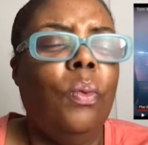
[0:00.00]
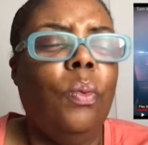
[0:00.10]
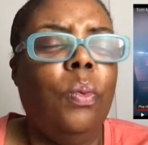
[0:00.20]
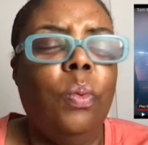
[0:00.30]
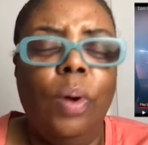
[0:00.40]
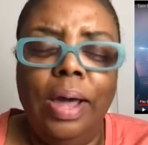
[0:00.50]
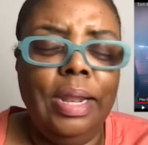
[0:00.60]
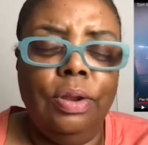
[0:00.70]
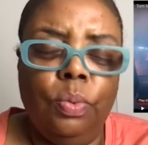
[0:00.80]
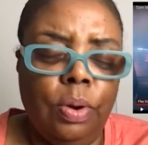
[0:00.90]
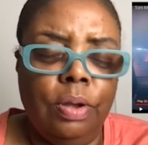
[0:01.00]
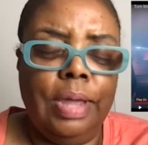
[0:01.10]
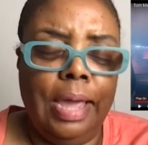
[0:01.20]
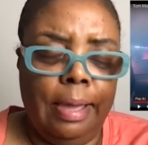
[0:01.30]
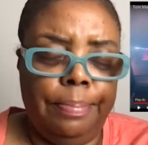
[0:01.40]
What in the
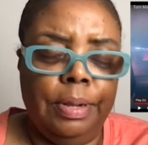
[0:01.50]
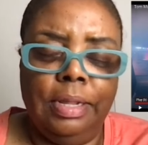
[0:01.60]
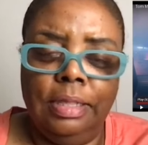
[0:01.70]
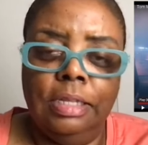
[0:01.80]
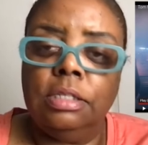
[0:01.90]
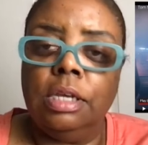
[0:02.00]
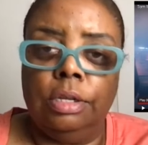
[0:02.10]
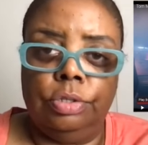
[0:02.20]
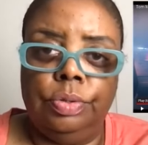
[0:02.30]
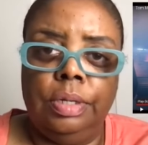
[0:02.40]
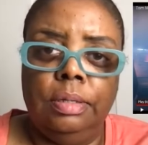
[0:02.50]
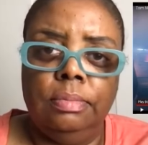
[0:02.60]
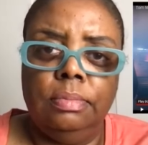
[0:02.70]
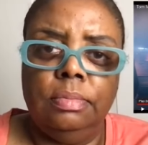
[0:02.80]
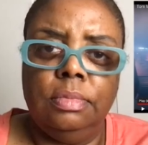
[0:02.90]
world happened in this country
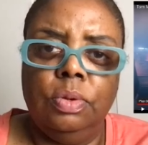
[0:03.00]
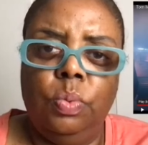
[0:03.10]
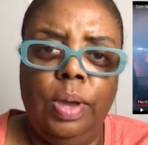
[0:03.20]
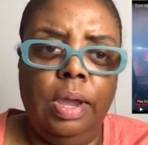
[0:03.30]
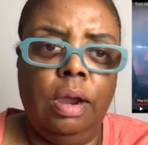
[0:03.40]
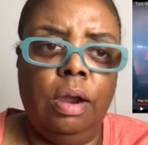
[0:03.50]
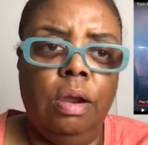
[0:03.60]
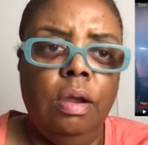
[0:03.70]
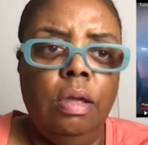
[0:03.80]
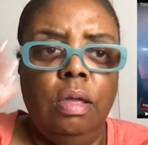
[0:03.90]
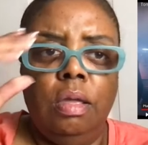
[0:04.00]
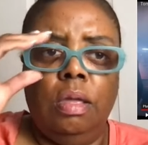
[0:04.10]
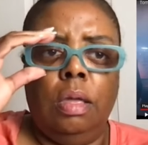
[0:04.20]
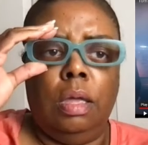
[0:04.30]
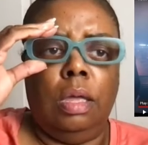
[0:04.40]
where
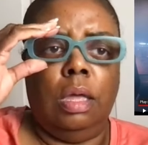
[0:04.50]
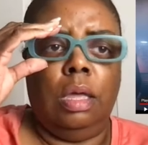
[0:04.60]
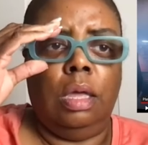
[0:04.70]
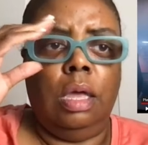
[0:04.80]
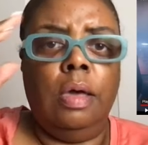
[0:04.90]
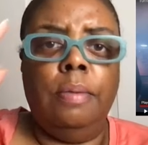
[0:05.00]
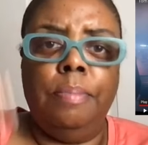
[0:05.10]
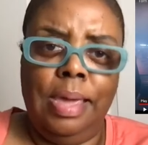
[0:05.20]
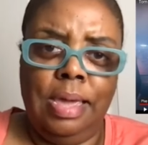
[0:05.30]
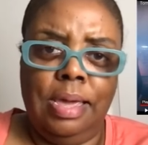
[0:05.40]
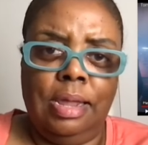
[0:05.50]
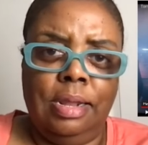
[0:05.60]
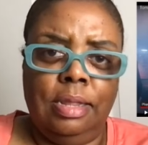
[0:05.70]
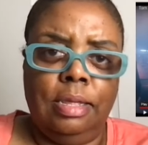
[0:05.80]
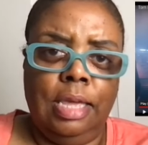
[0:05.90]
a
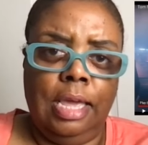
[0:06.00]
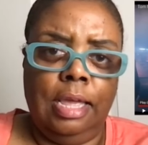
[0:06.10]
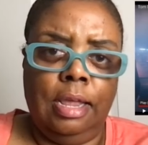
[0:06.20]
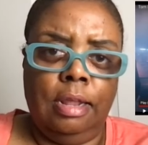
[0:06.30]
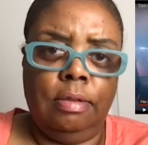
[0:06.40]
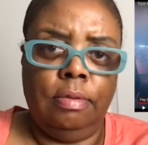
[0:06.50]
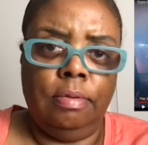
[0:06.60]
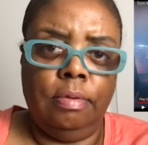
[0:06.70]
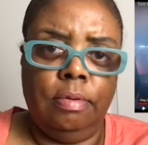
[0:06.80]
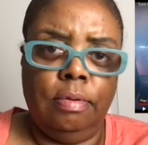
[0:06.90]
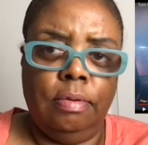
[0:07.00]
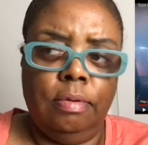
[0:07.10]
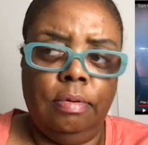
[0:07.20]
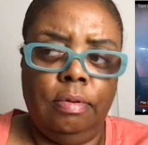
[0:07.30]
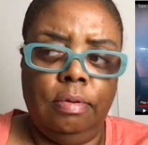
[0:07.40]
man can
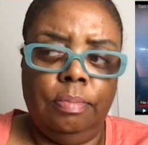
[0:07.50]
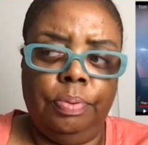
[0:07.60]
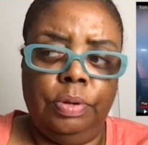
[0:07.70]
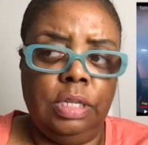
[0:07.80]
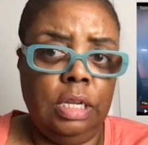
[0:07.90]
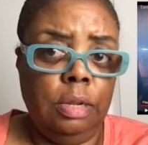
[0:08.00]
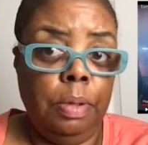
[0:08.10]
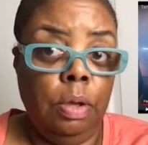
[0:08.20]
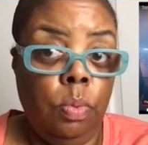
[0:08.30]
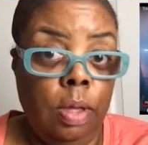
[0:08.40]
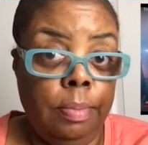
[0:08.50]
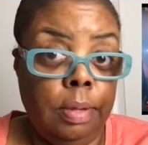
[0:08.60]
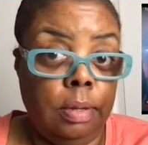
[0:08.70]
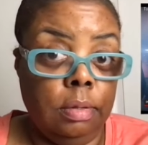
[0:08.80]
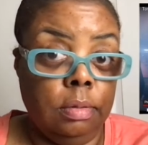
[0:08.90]
pretend to be a
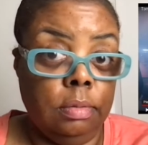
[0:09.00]
woman